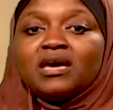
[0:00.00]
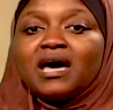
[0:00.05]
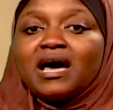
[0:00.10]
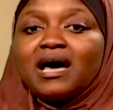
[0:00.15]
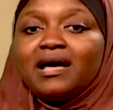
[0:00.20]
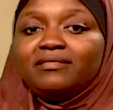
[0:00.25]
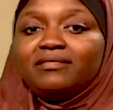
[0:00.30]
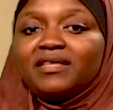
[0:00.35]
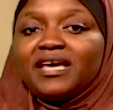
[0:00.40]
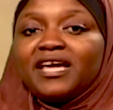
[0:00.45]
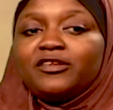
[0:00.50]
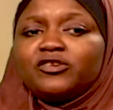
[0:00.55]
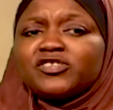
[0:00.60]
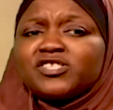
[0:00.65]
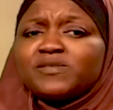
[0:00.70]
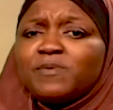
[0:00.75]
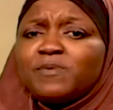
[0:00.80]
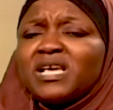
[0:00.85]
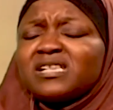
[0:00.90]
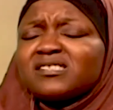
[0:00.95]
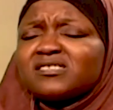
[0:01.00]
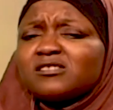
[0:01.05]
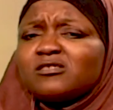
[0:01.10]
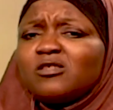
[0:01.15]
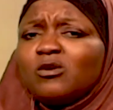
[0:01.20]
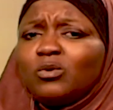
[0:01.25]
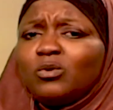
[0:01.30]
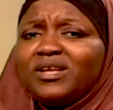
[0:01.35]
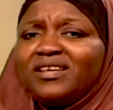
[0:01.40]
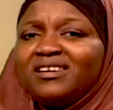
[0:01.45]
And then speak
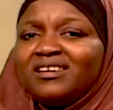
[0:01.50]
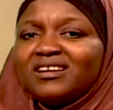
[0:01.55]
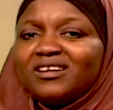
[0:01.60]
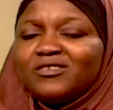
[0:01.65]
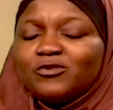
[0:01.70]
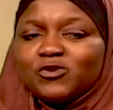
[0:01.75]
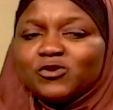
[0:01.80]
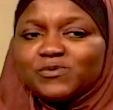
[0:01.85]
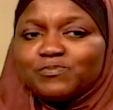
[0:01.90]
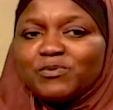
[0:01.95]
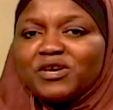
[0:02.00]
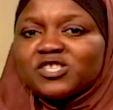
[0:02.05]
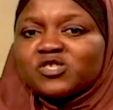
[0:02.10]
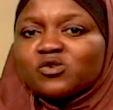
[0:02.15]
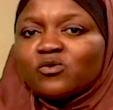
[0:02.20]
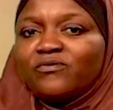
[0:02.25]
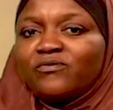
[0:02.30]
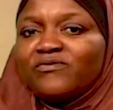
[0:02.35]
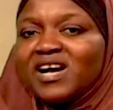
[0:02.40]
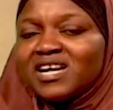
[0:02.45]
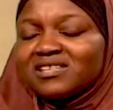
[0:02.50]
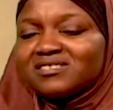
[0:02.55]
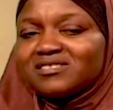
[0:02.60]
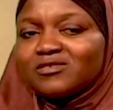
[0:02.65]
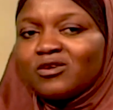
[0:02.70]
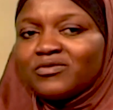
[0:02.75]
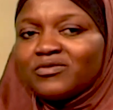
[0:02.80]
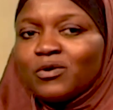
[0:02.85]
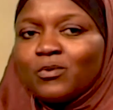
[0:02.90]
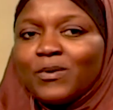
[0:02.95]
slowly. Don't speak so fast,
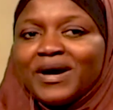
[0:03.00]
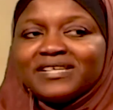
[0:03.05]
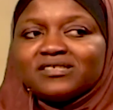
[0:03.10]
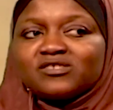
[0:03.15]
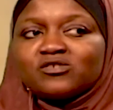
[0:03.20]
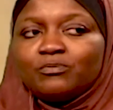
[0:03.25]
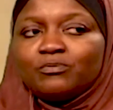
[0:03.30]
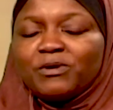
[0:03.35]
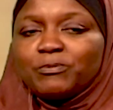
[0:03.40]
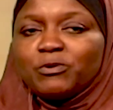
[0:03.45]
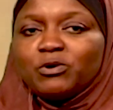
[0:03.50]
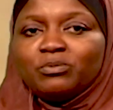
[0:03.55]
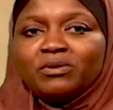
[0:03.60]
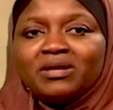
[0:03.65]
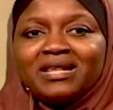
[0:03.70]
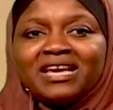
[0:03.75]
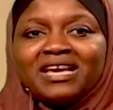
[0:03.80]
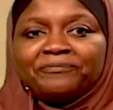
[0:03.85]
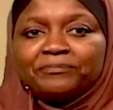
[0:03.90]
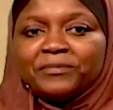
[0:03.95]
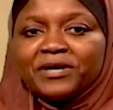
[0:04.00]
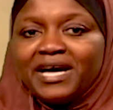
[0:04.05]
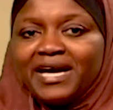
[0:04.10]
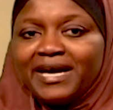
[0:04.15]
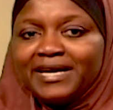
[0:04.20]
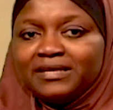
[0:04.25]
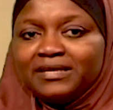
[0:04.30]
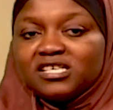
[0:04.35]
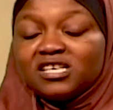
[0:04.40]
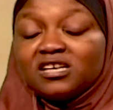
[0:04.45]
otherwise some people will be left
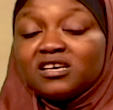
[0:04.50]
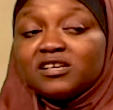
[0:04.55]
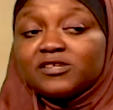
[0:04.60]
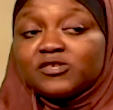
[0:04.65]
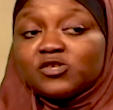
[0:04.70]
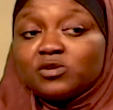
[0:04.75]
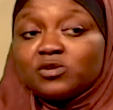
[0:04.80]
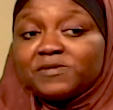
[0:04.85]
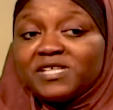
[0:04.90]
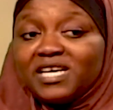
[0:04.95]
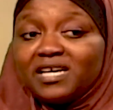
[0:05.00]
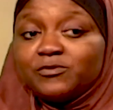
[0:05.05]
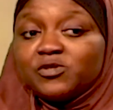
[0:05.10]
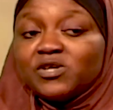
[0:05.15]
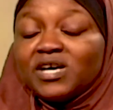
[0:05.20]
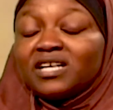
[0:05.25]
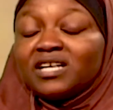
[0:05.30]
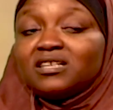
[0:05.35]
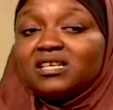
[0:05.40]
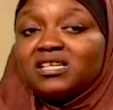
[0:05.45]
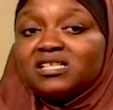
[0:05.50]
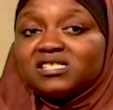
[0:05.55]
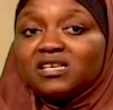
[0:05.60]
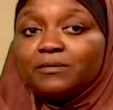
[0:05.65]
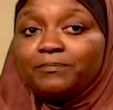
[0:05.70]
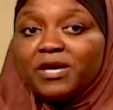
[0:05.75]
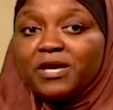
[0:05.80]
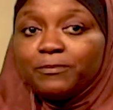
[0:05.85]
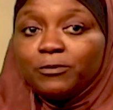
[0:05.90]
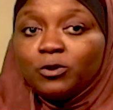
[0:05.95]
behind. Sometimes you actually see
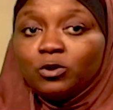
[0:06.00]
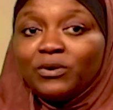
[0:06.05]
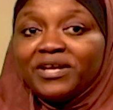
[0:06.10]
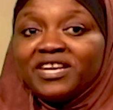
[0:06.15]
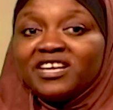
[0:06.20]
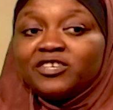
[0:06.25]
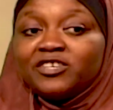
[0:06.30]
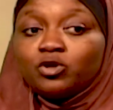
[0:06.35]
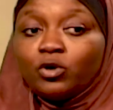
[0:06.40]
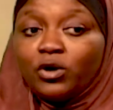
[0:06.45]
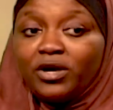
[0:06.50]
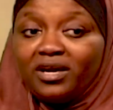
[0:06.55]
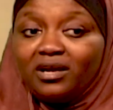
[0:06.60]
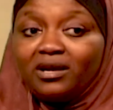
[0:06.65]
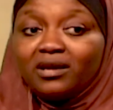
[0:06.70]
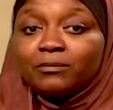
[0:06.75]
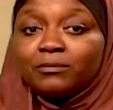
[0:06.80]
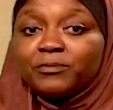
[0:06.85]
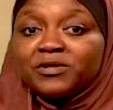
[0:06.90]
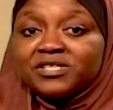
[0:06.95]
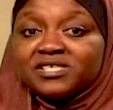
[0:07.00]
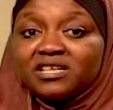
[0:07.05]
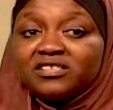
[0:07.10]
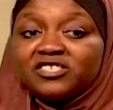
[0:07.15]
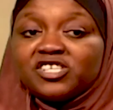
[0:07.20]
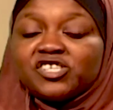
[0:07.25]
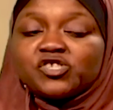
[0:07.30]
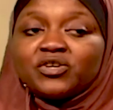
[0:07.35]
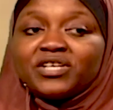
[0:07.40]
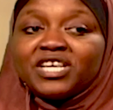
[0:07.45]
people when they're enjoying a
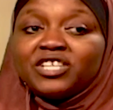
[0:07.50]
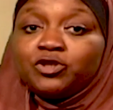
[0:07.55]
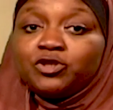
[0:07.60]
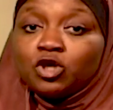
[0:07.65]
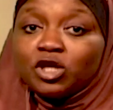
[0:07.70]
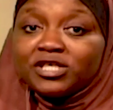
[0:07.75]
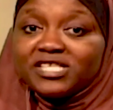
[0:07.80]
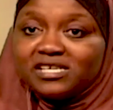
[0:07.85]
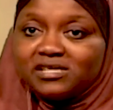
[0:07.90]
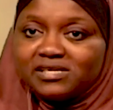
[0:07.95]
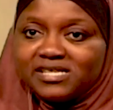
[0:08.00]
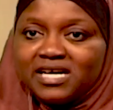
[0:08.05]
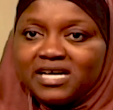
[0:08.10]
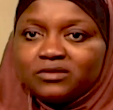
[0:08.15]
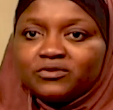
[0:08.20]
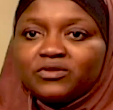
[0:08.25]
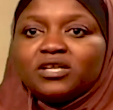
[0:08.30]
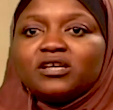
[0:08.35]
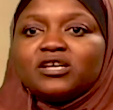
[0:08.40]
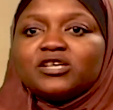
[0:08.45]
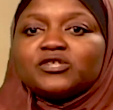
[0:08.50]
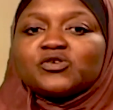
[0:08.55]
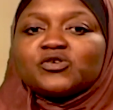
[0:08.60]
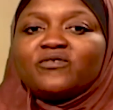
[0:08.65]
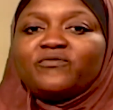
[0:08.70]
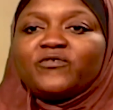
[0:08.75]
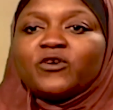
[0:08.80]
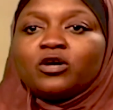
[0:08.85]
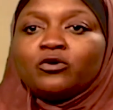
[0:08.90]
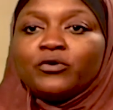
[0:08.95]
presentation, they're jotting down. So
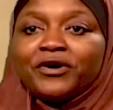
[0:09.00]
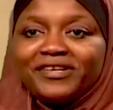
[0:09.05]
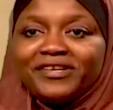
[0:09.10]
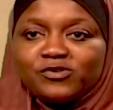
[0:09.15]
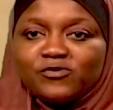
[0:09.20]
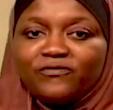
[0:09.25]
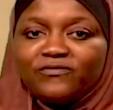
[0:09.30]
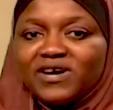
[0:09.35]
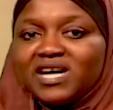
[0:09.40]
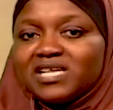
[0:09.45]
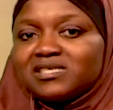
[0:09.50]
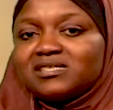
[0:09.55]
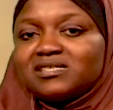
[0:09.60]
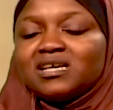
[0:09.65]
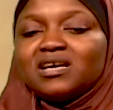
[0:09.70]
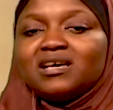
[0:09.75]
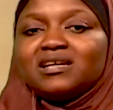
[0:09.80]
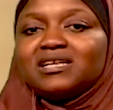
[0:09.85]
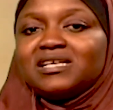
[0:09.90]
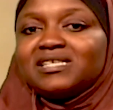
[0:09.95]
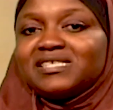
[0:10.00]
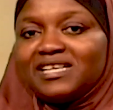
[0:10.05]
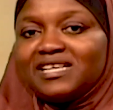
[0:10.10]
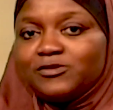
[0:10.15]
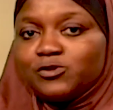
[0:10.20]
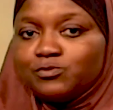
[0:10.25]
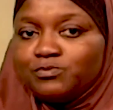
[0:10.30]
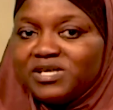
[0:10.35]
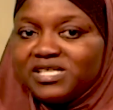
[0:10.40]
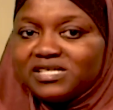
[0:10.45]
if you're going too fast, they tend
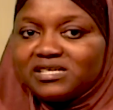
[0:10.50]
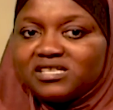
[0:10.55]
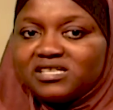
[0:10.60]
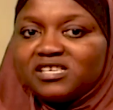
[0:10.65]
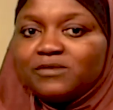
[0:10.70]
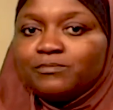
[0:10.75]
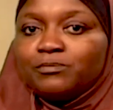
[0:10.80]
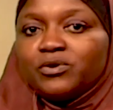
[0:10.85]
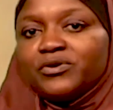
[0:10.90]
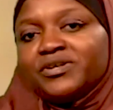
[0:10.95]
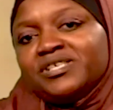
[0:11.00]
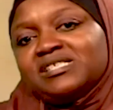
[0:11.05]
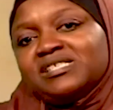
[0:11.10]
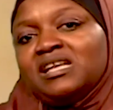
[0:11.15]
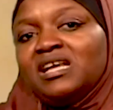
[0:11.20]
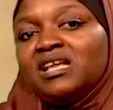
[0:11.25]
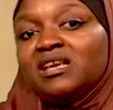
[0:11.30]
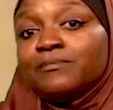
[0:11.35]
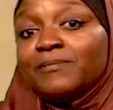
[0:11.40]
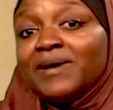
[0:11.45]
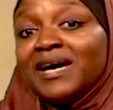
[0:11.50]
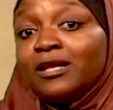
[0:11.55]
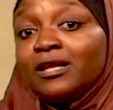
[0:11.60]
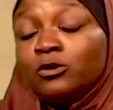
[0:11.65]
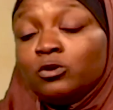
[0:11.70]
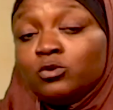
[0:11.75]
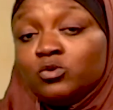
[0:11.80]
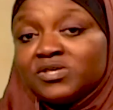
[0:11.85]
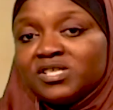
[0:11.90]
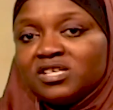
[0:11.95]
to miss certain points and then they might
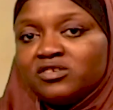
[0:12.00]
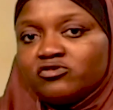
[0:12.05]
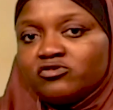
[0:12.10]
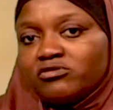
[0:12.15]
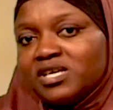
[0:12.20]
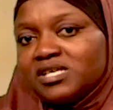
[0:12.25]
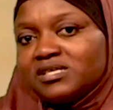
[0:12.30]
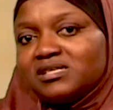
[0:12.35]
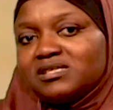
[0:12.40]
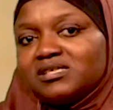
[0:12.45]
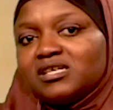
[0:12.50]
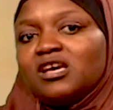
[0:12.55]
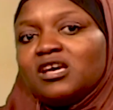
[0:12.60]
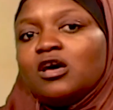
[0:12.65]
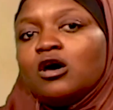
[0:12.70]
lose interest.